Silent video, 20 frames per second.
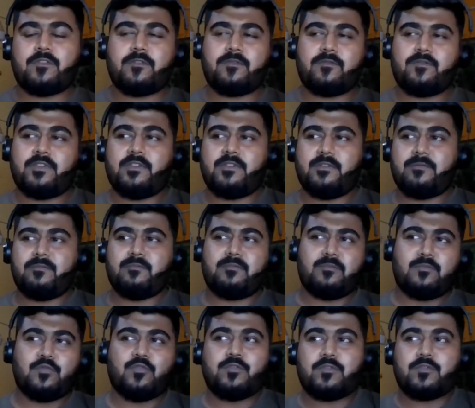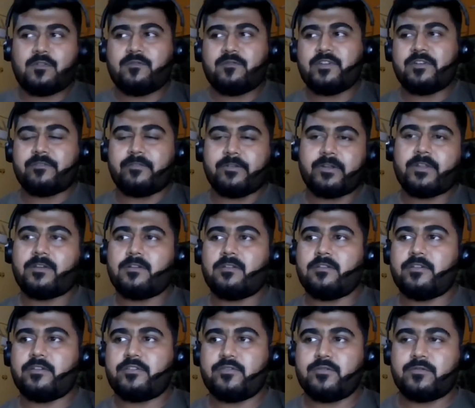of the most of the critical
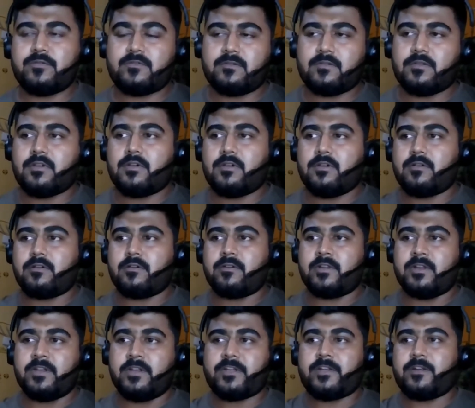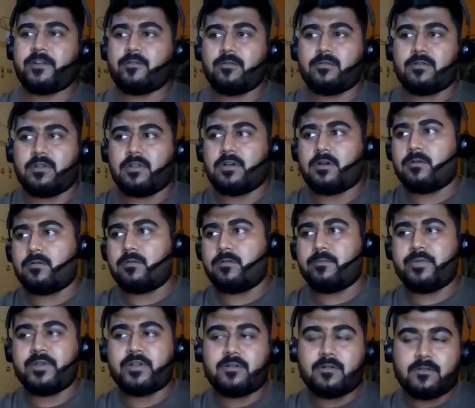issues uh, related to cloud
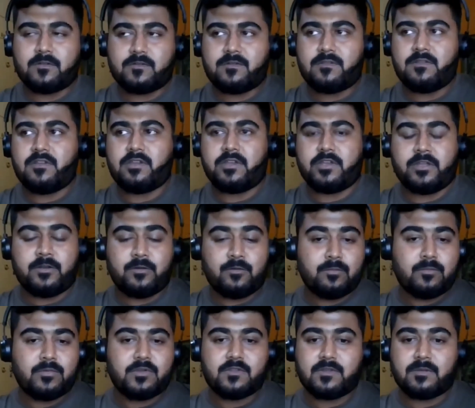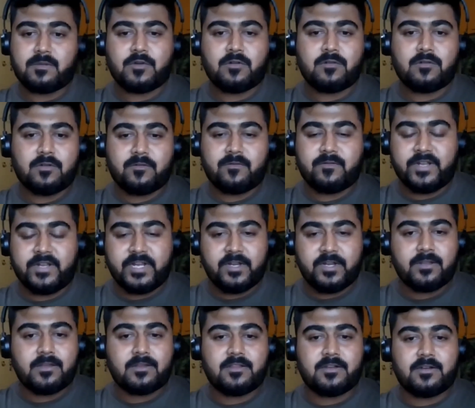because the enormous amount of
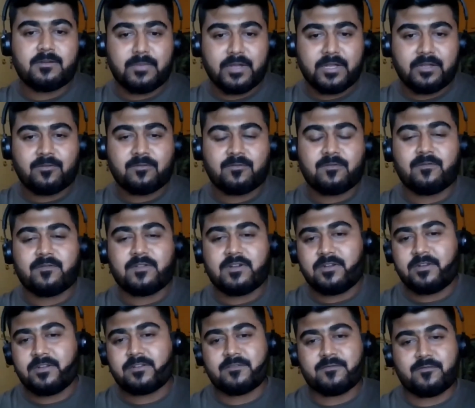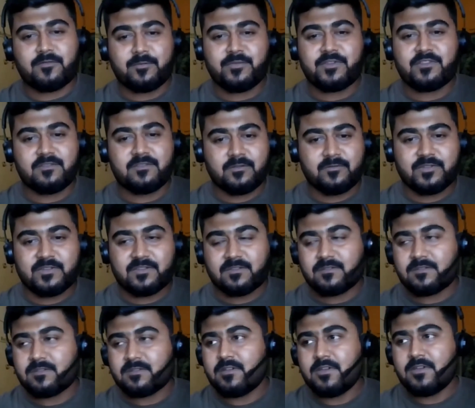data that microsoft collects from its
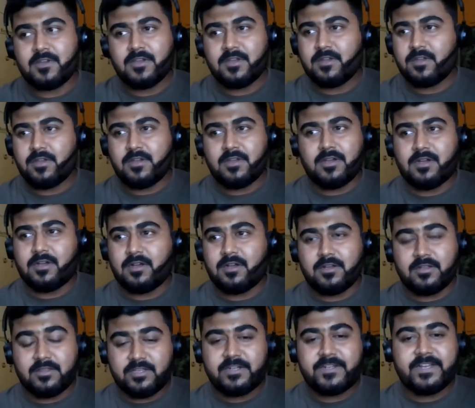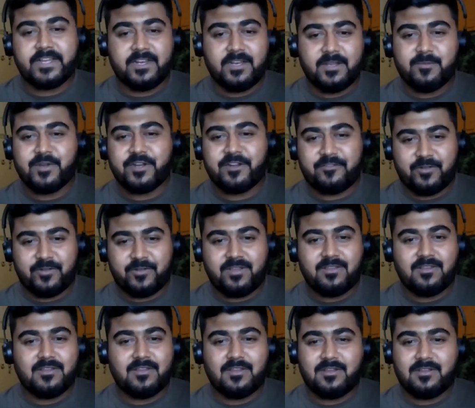services uh, the telemetry
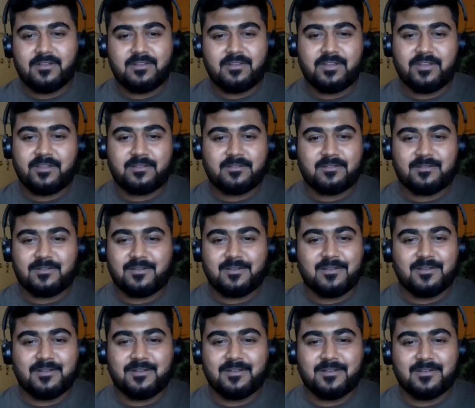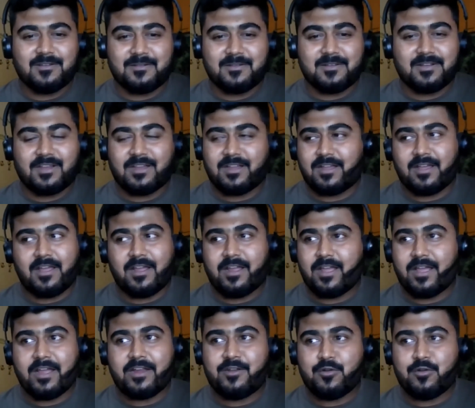like uh, i i